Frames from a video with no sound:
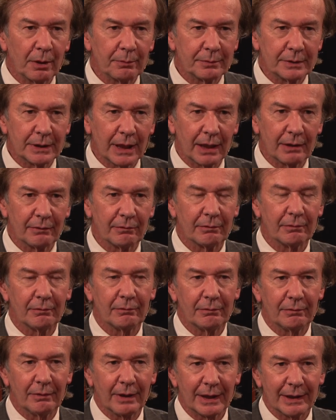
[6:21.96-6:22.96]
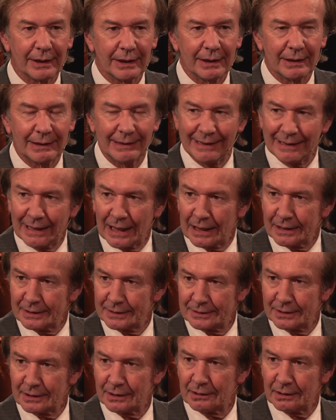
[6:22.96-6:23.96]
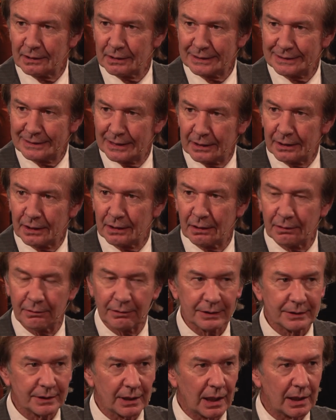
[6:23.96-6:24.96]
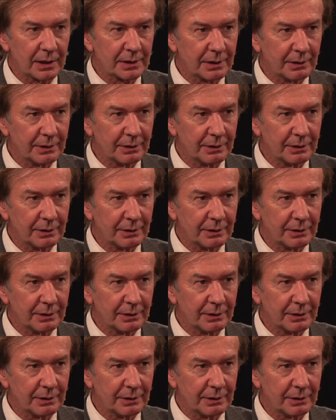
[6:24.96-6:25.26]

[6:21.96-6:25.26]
obtain very nice aesthetical result,